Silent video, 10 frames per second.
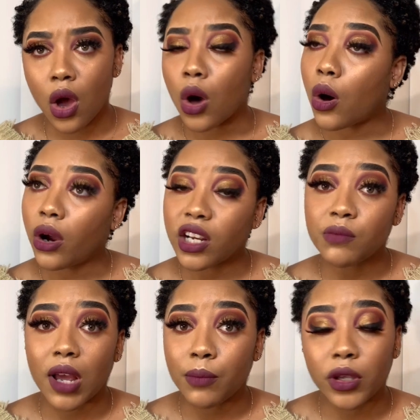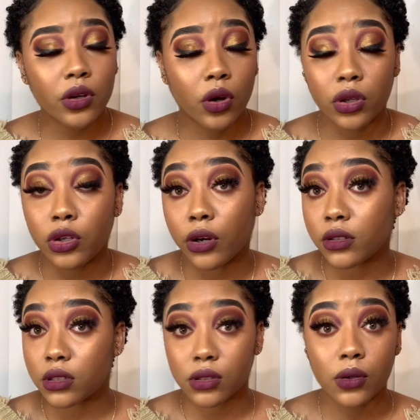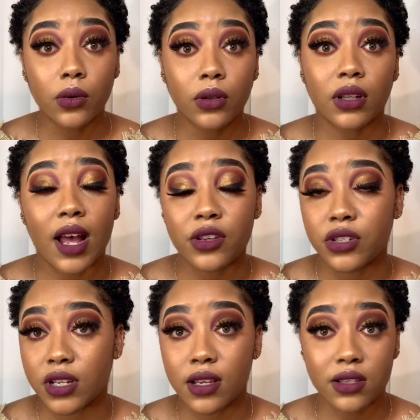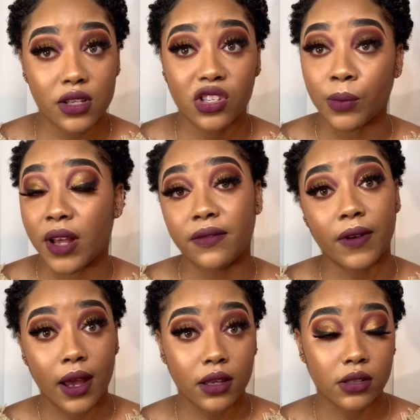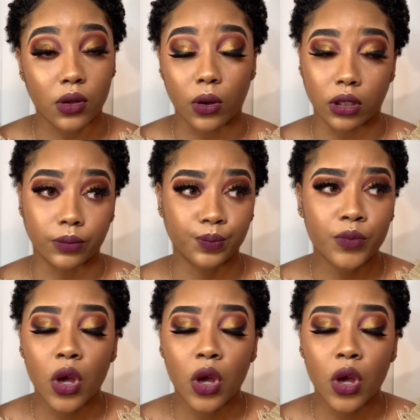Or it might be you're in school and you just need some advice on